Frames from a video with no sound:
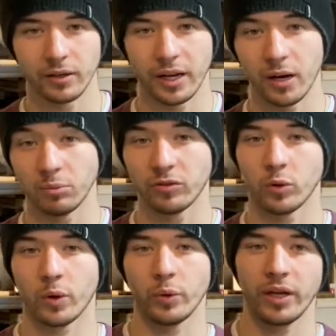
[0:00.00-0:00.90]
Now
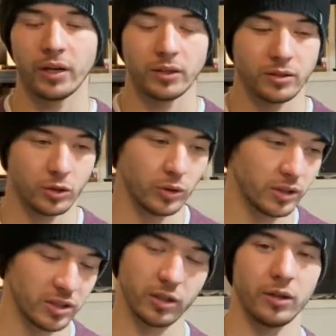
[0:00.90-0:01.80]
before we get into the
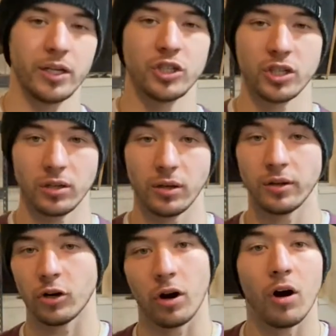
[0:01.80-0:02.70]
installation,
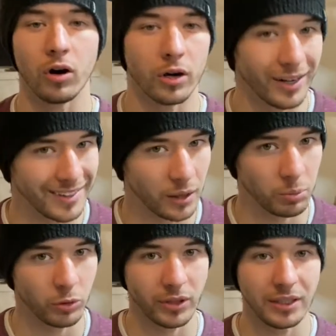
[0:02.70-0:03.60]
there are a
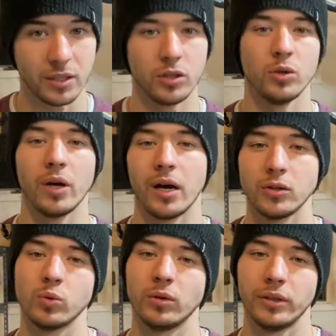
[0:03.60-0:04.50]
couple things you
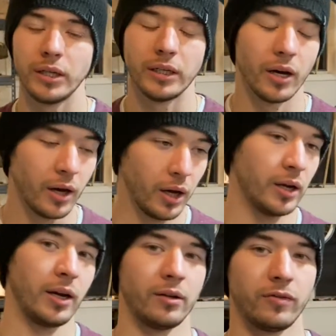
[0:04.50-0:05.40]
guys will need.
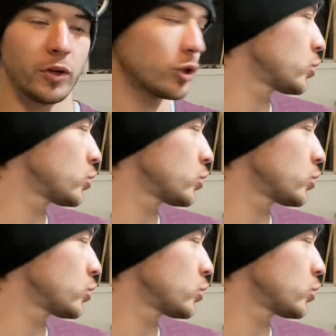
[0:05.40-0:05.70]
Now the first